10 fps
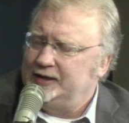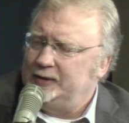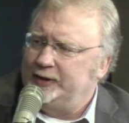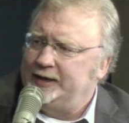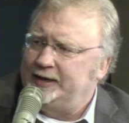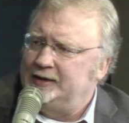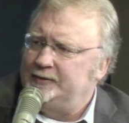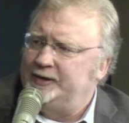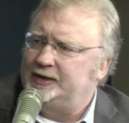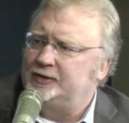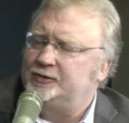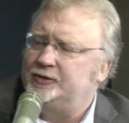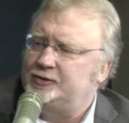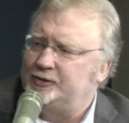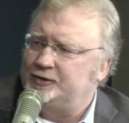We got to get them connected to
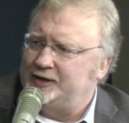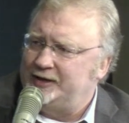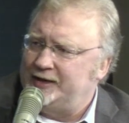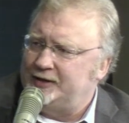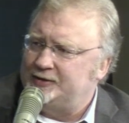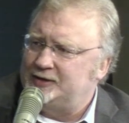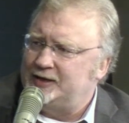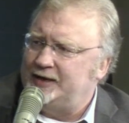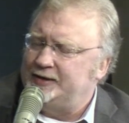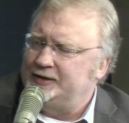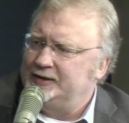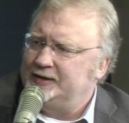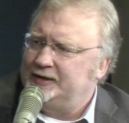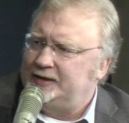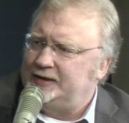the church on the outside.
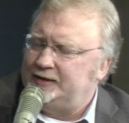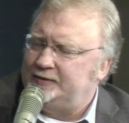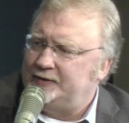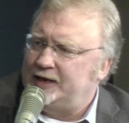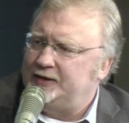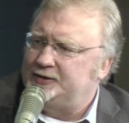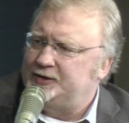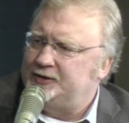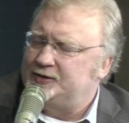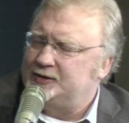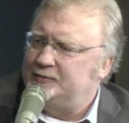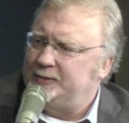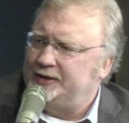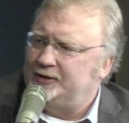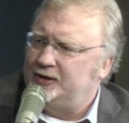Volunteers can
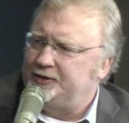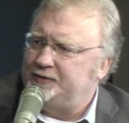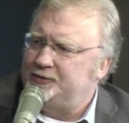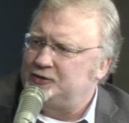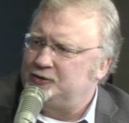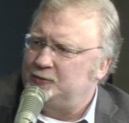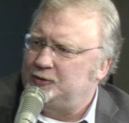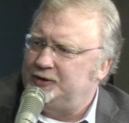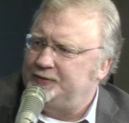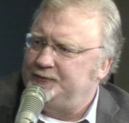make all the difference in the world.